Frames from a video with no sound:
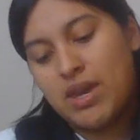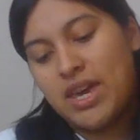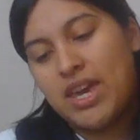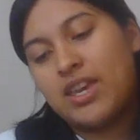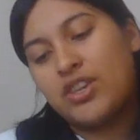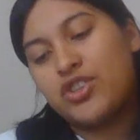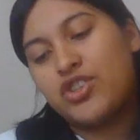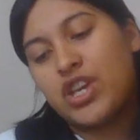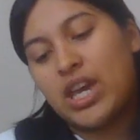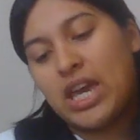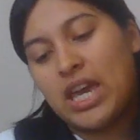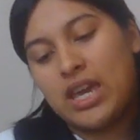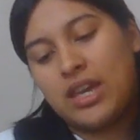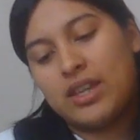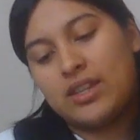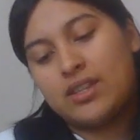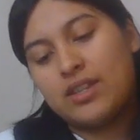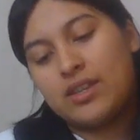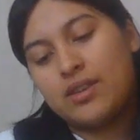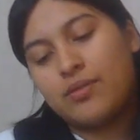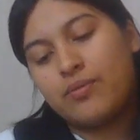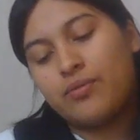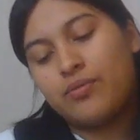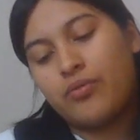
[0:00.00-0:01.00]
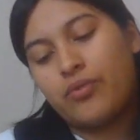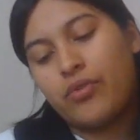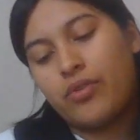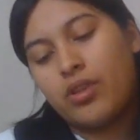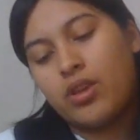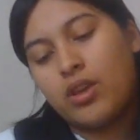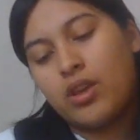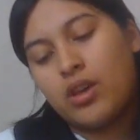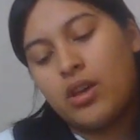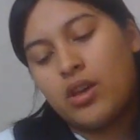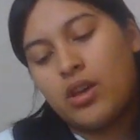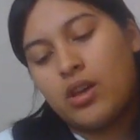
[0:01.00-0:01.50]
Page 8.
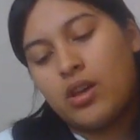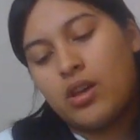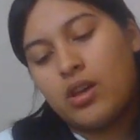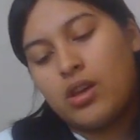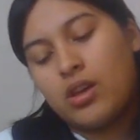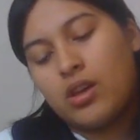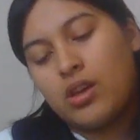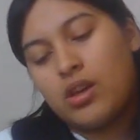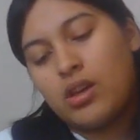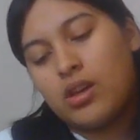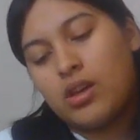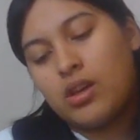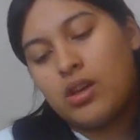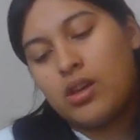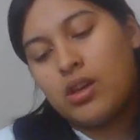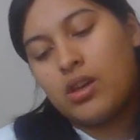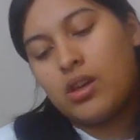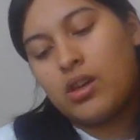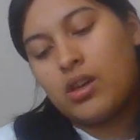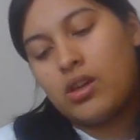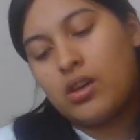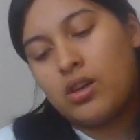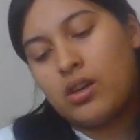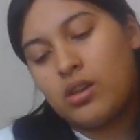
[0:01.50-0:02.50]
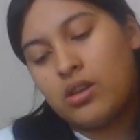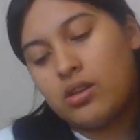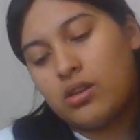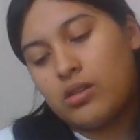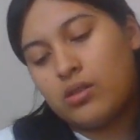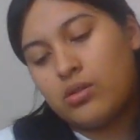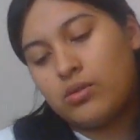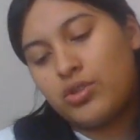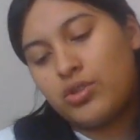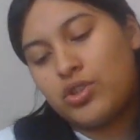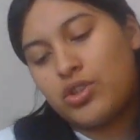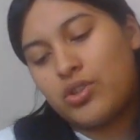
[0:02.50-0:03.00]

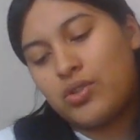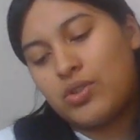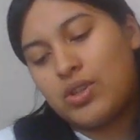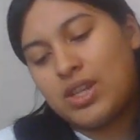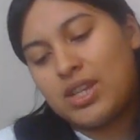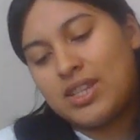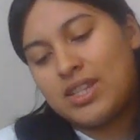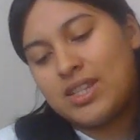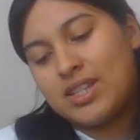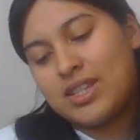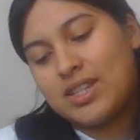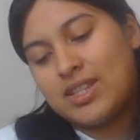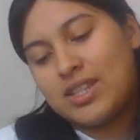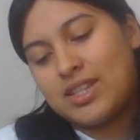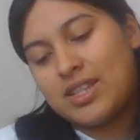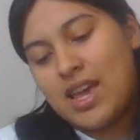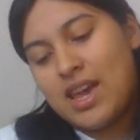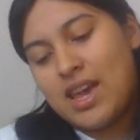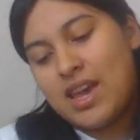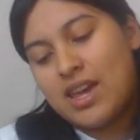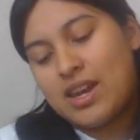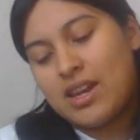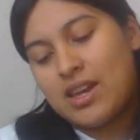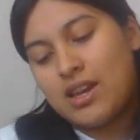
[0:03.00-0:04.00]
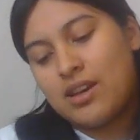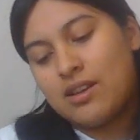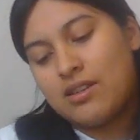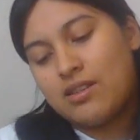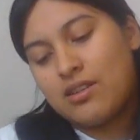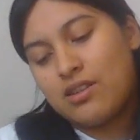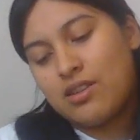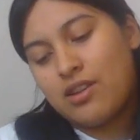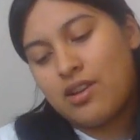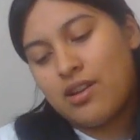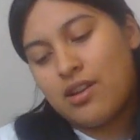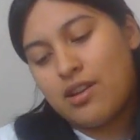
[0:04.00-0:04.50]
Uh-oh, Judy said
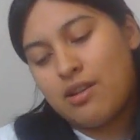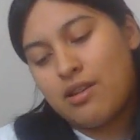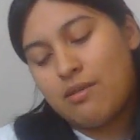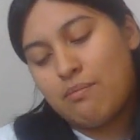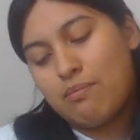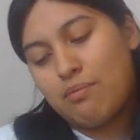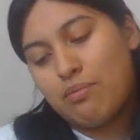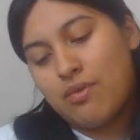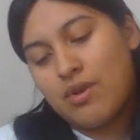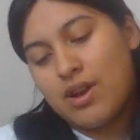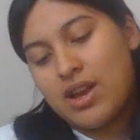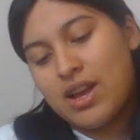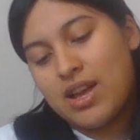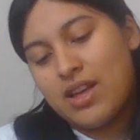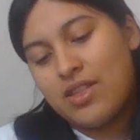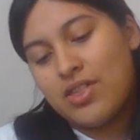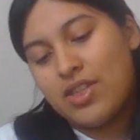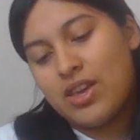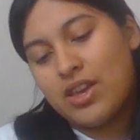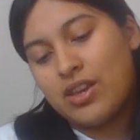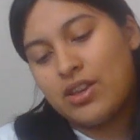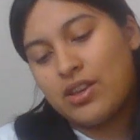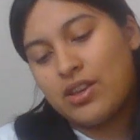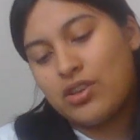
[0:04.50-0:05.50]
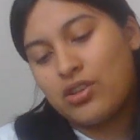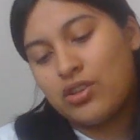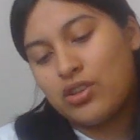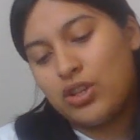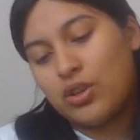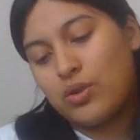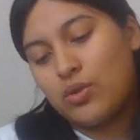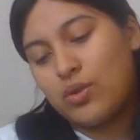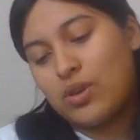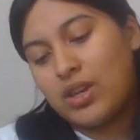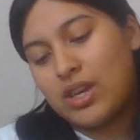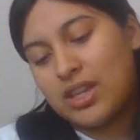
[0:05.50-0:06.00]
under her breath.
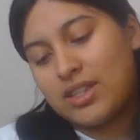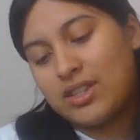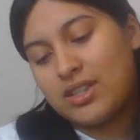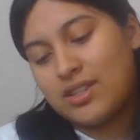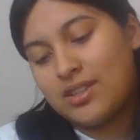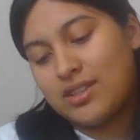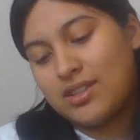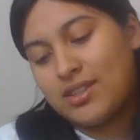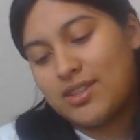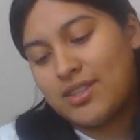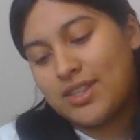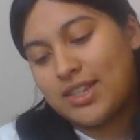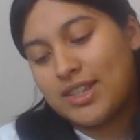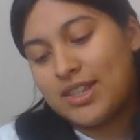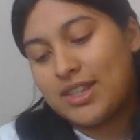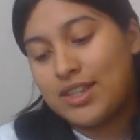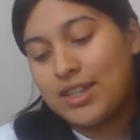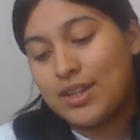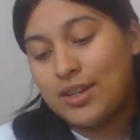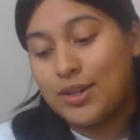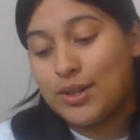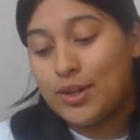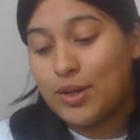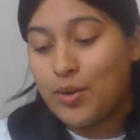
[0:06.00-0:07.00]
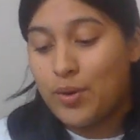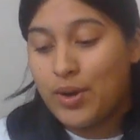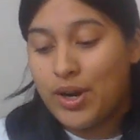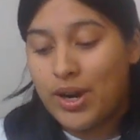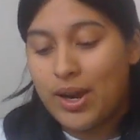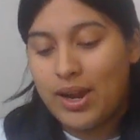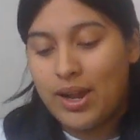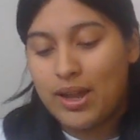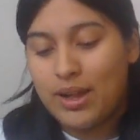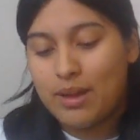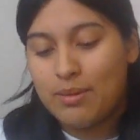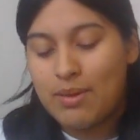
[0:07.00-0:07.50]
You get to see the
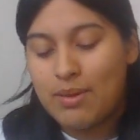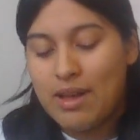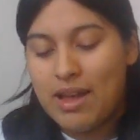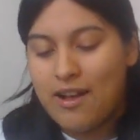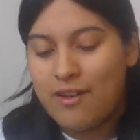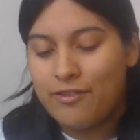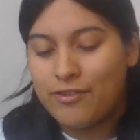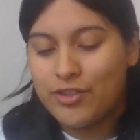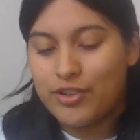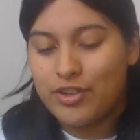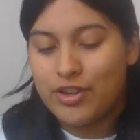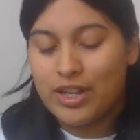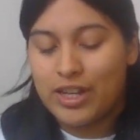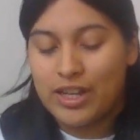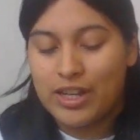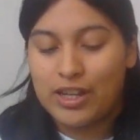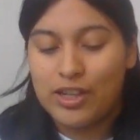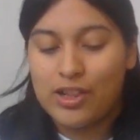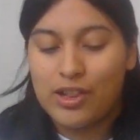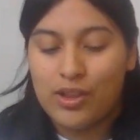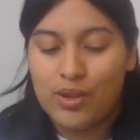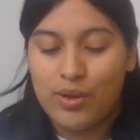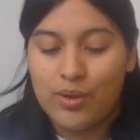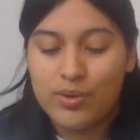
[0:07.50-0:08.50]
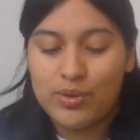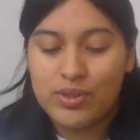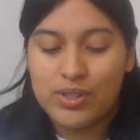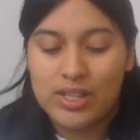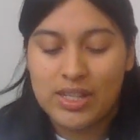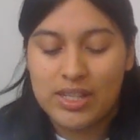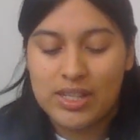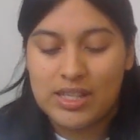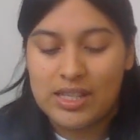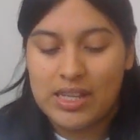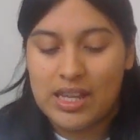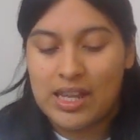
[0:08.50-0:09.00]
aquarium after it
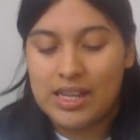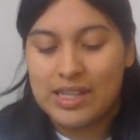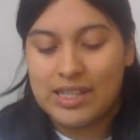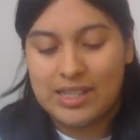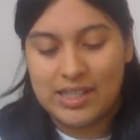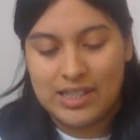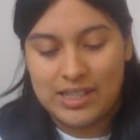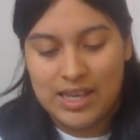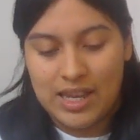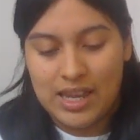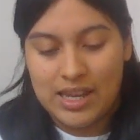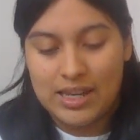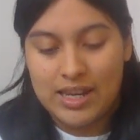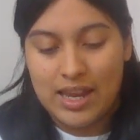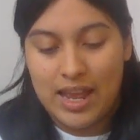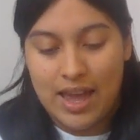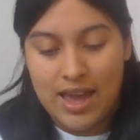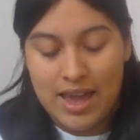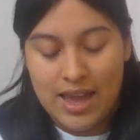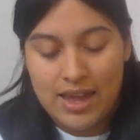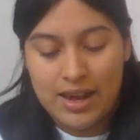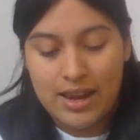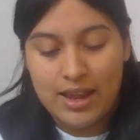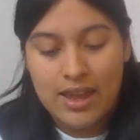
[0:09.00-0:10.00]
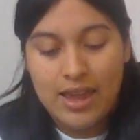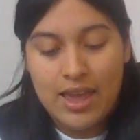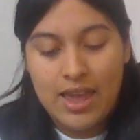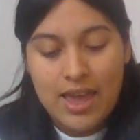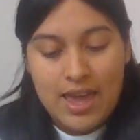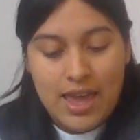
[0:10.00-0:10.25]
closes, said Dad,